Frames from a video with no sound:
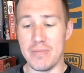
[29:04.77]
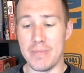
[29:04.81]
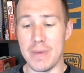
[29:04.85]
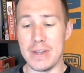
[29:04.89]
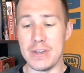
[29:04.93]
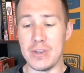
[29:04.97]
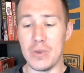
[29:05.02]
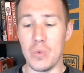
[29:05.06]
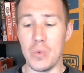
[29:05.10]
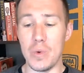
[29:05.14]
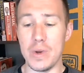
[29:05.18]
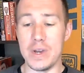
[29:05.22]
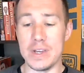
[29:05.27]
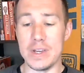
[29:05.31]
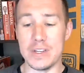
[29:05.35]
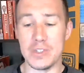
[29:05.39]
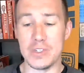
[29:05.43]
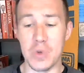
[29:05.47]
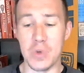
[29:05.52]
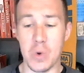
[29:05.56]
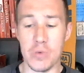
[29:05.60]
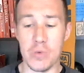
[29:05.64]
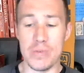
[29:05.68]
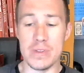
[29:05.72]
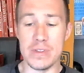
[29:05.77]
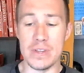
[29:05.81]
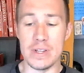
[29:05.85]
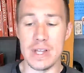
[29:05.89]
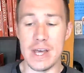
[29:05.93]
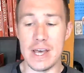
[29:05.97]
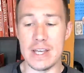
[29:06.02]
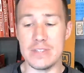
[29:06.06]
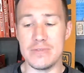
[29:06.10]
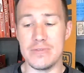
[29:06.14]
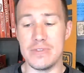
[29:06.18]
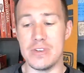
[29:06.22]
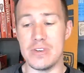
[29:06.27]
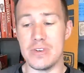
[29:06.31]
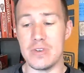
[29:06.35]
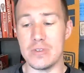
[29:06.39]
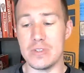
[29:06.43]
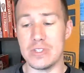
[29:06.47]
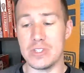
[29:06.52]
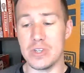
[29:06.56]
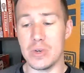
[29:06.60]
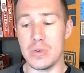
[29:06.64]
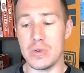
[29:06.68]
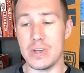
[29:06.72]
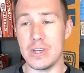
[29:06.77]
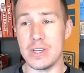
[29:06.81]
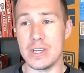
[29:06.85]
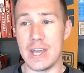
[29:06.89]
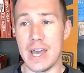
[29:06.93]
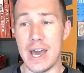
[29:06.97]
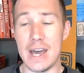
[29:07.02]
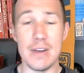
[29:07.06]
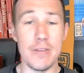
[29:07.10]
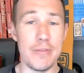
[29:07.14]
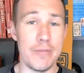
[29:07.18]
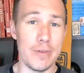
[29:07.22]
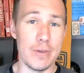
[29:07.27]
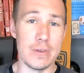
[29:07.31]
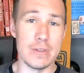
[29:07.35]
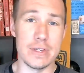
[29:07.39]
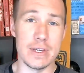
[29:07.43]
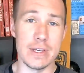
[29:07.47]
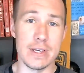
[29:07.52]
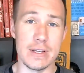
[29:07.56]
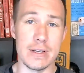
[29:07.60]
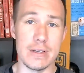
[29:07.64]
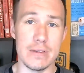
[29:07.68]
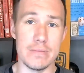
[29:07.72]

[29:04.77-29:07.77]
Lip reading: been to winning a trophy in the last few years. So it kind of feels like,